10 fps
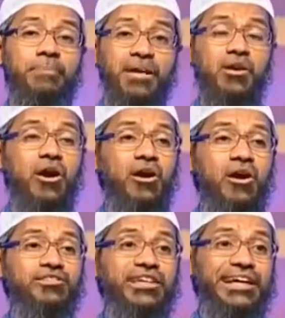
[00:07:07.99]

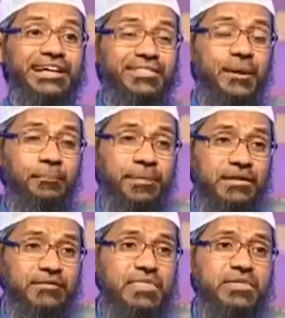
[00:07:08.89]
Because in the
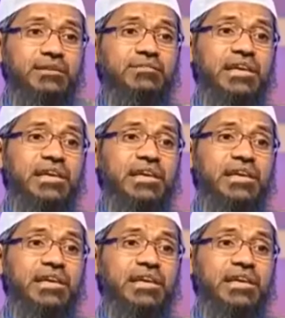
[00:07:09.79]
previous